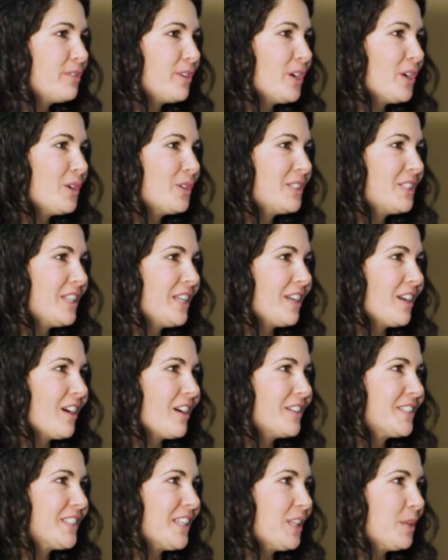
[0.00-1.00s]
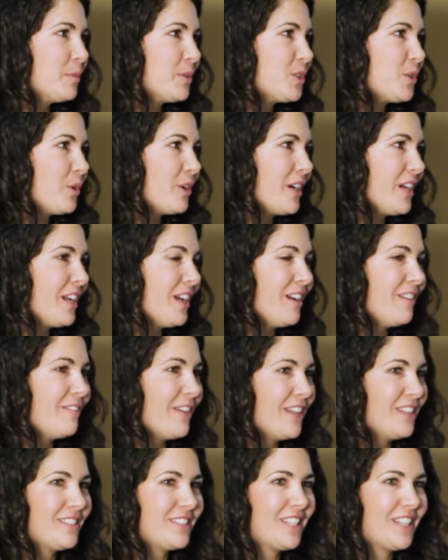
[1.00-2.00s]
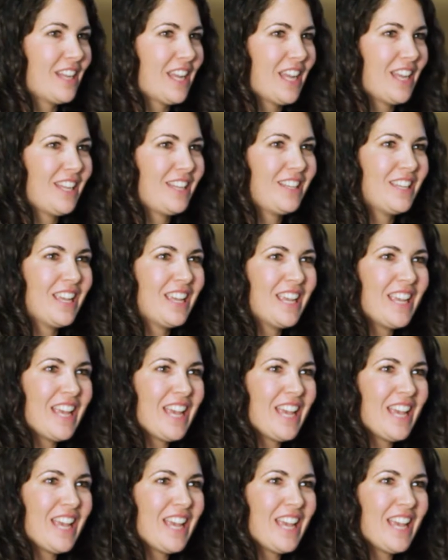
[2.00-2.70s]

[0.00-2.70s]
for hosting our celebratory event today.